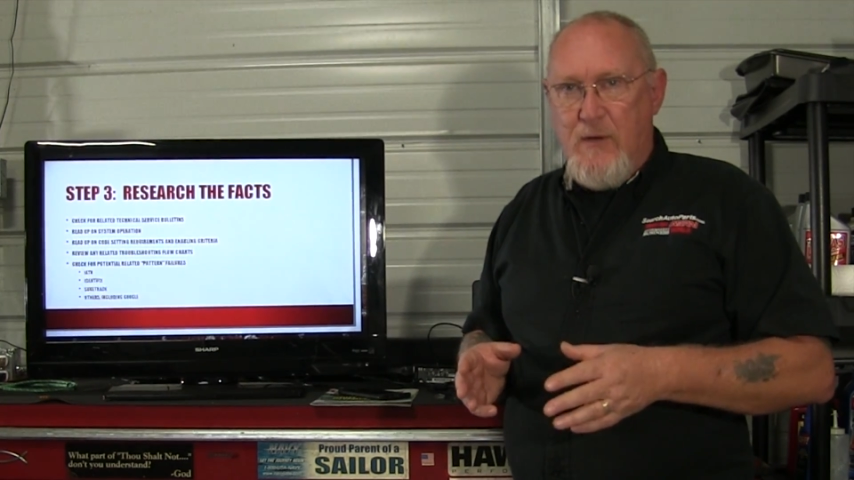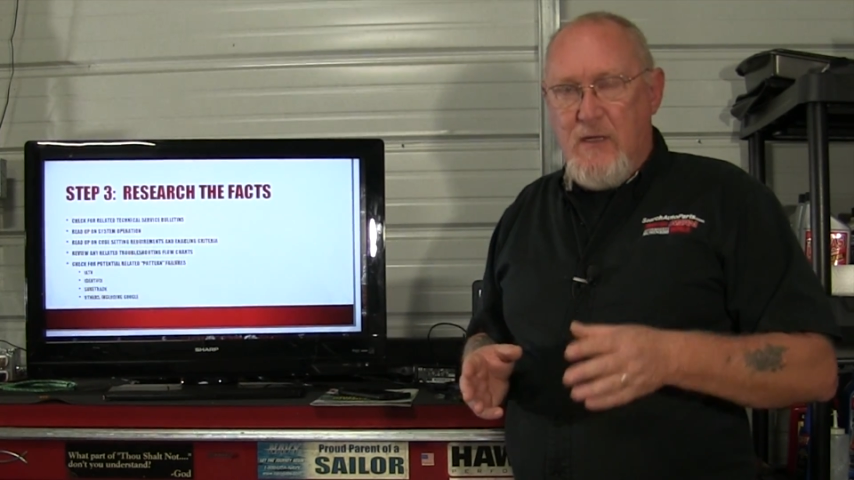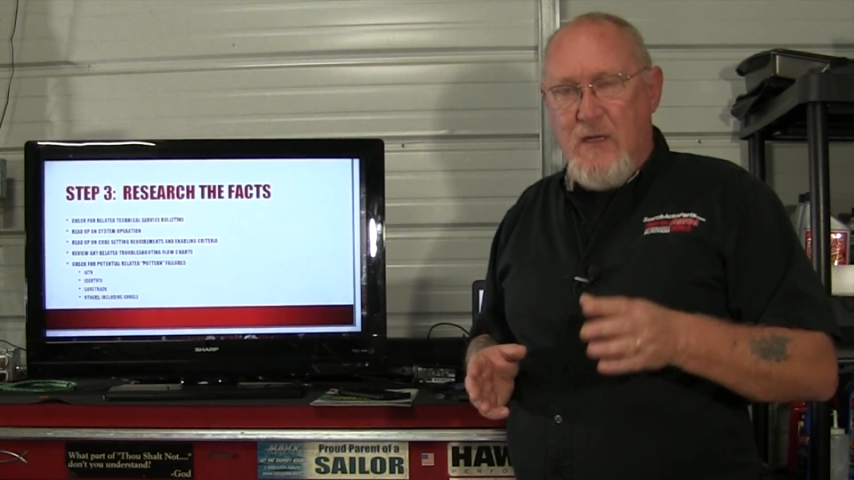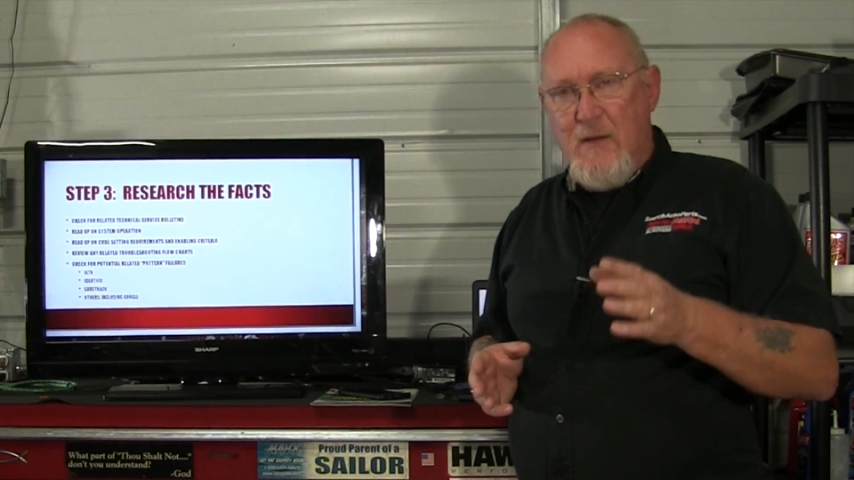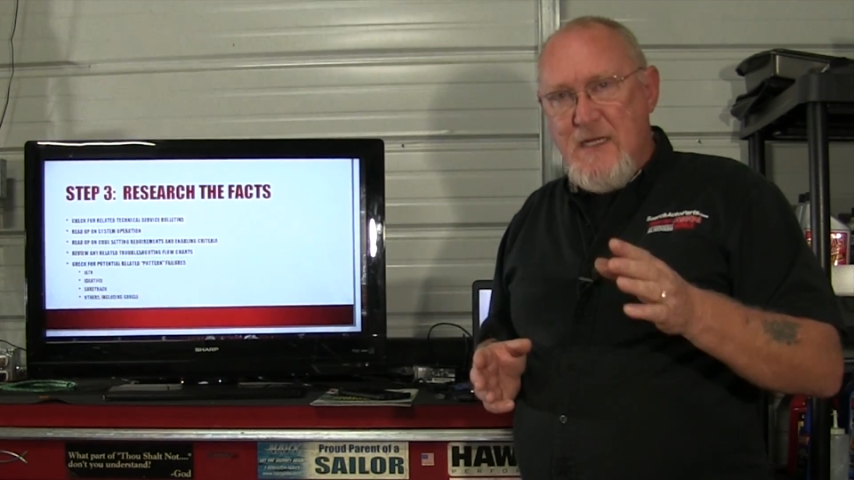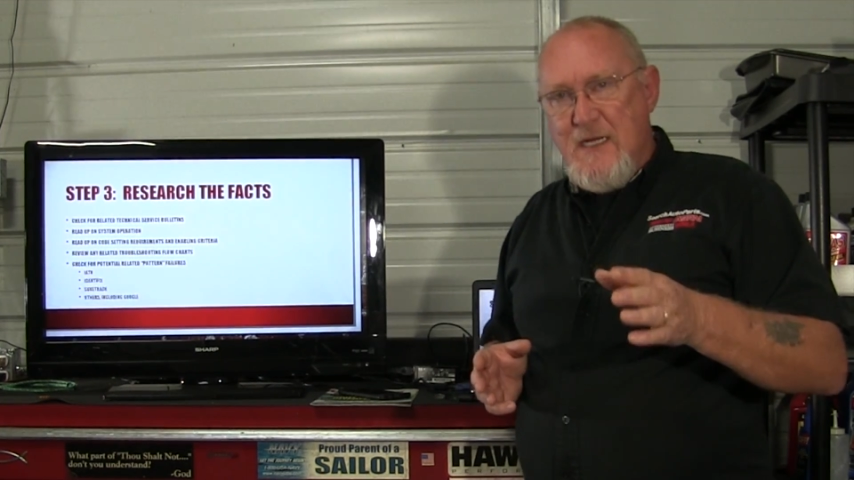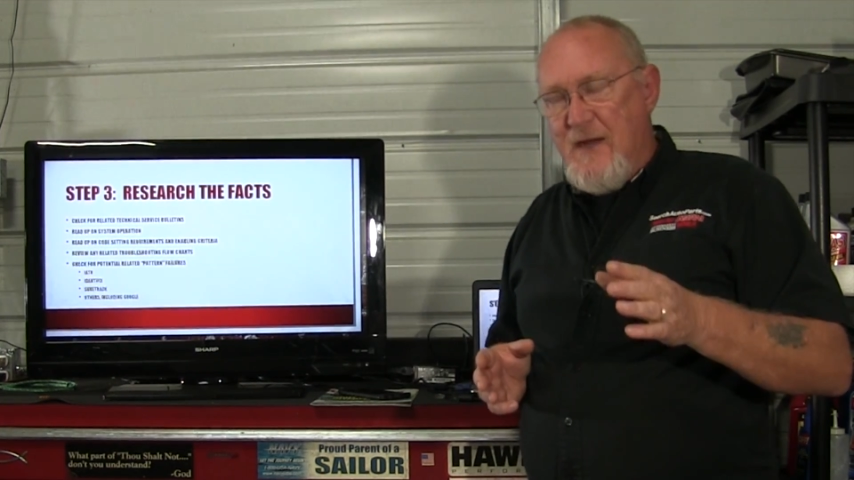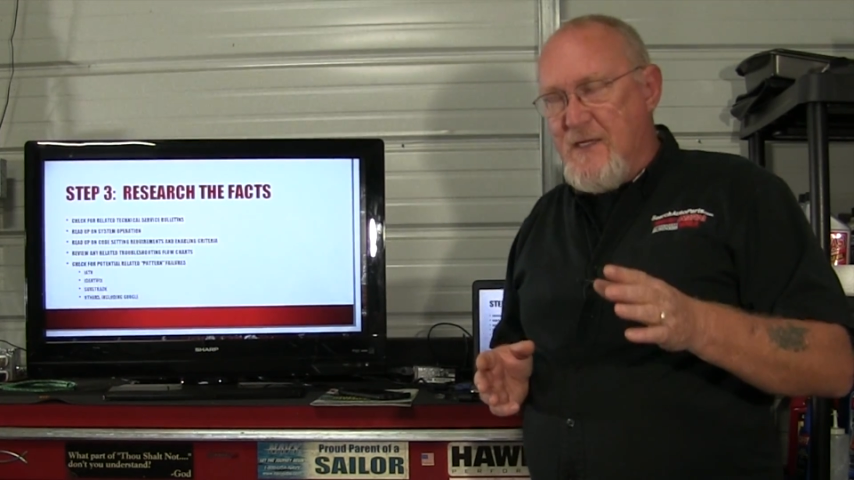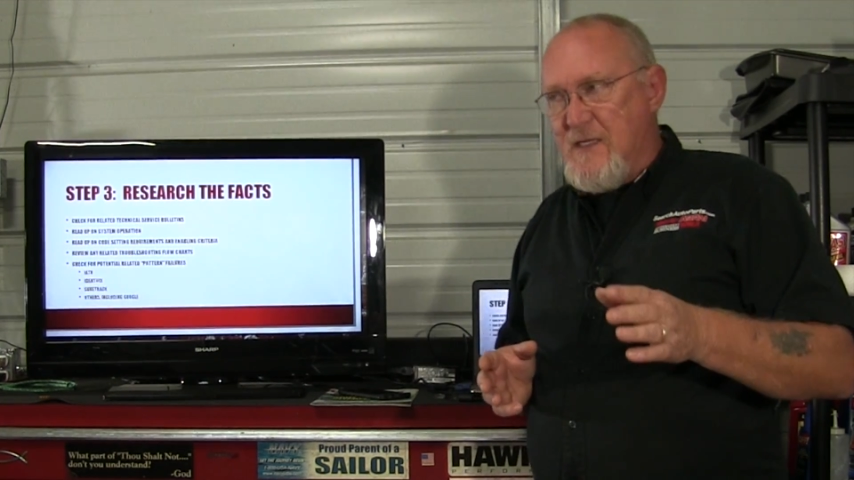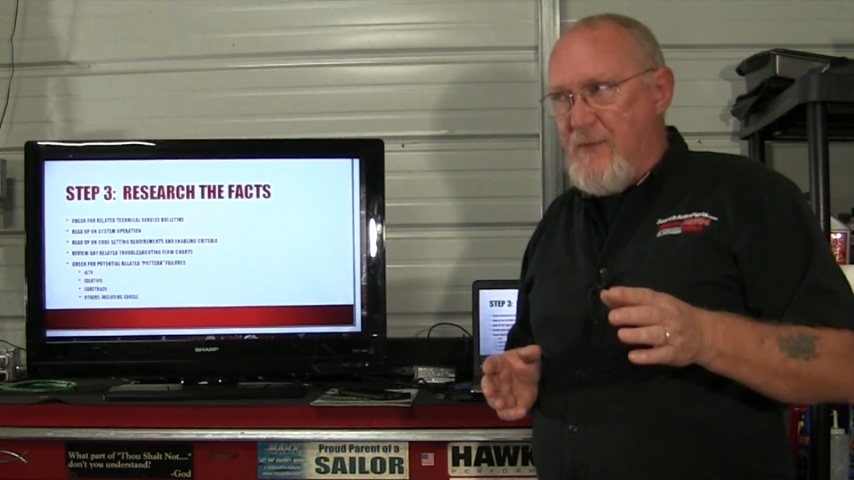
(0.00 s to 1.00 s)
but let me tell
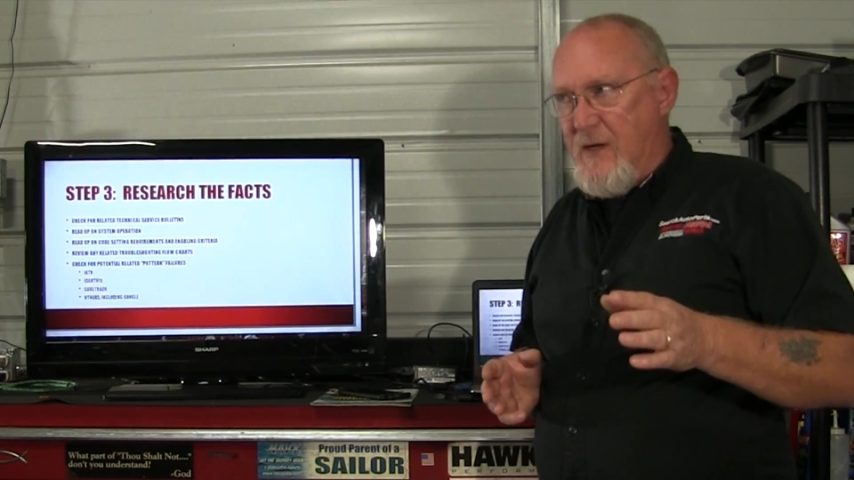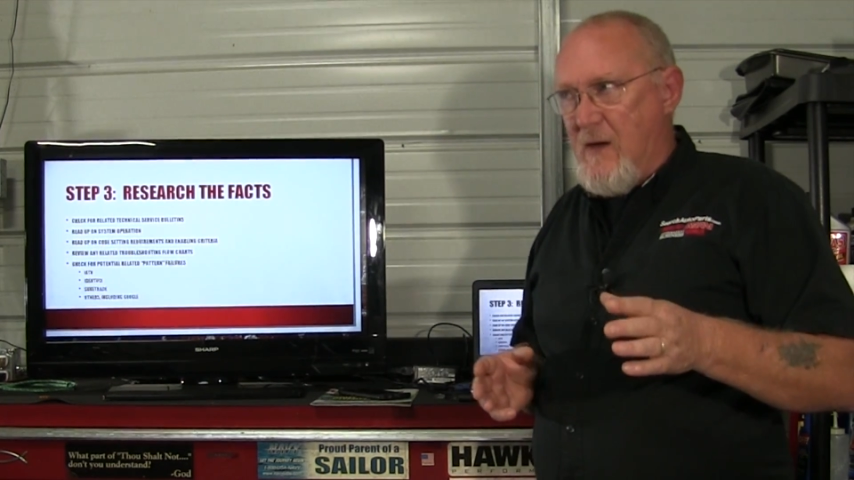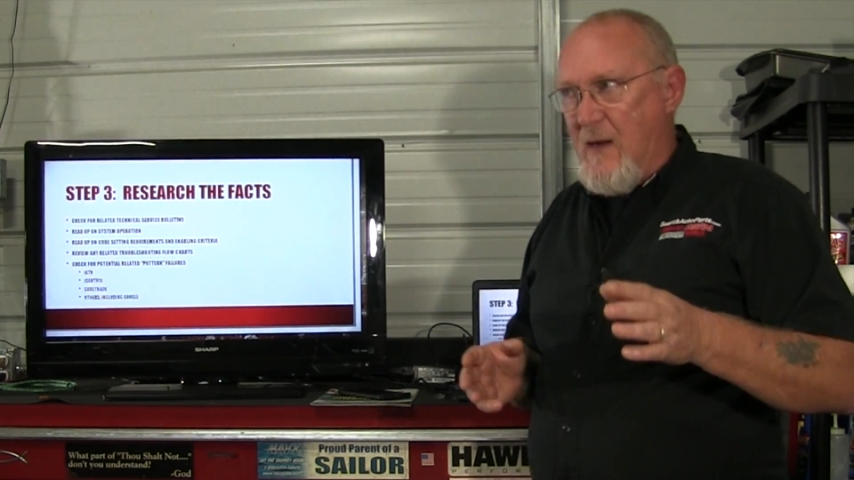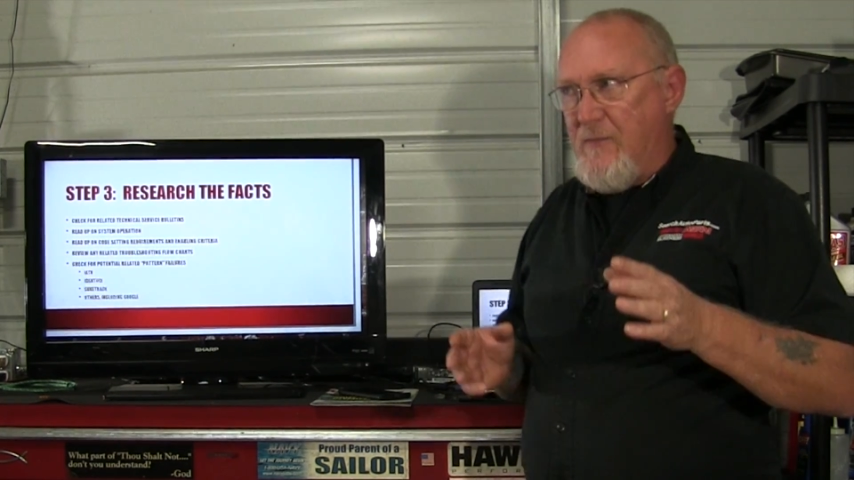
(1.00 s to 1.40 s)
you something here.